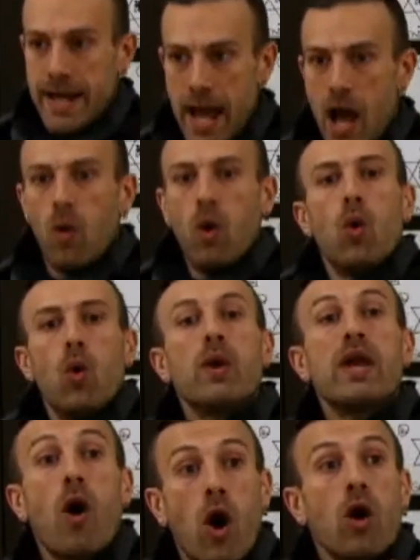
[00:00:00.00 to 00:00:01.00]
now,
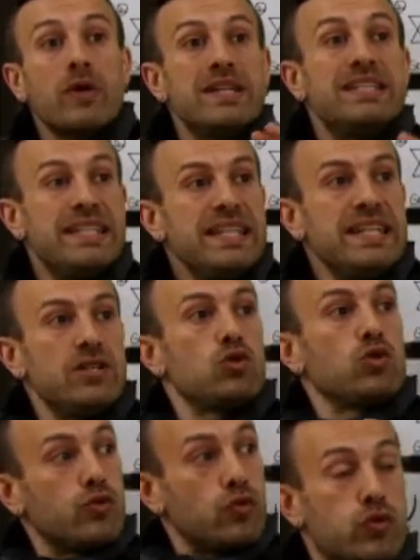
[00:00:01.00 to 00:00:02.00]
we are indeed
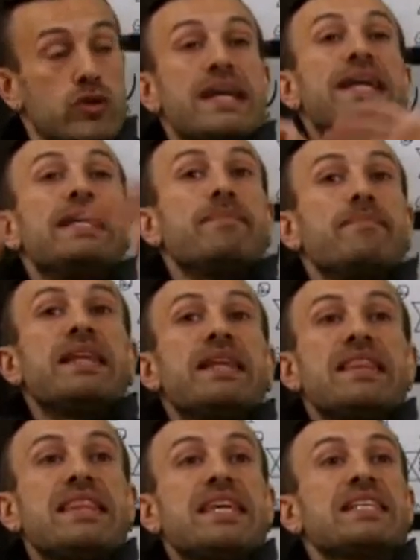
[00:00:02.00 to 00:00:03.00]
sort of creating
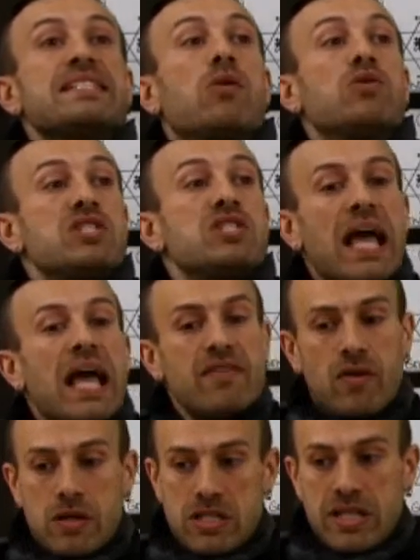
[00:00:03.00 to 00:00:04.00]
many things outside
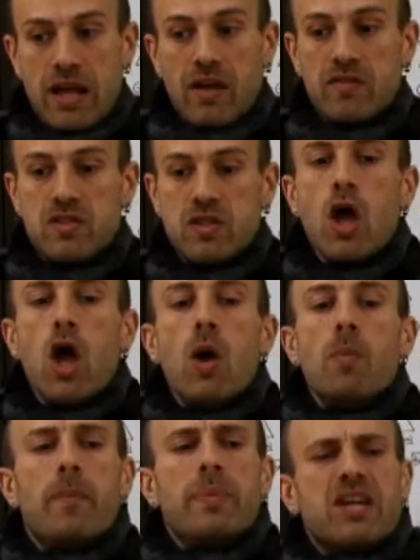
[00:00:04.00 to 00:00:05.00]
of ourselves,
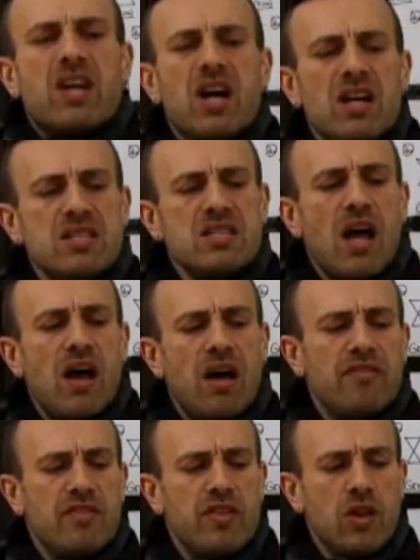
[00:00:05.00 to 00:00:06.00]
but because
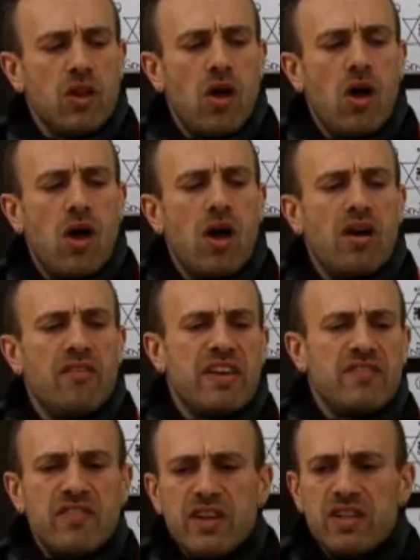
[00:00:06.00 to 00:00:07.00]
of the law of
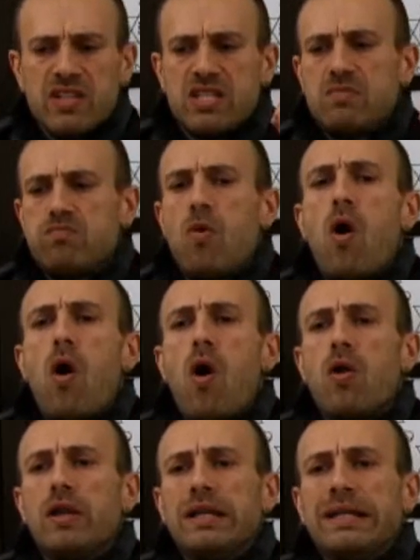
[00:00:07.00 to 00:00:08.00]
infinite
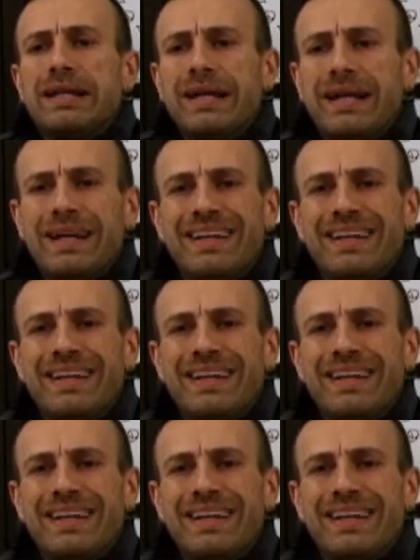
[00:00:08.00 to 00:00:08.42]
small and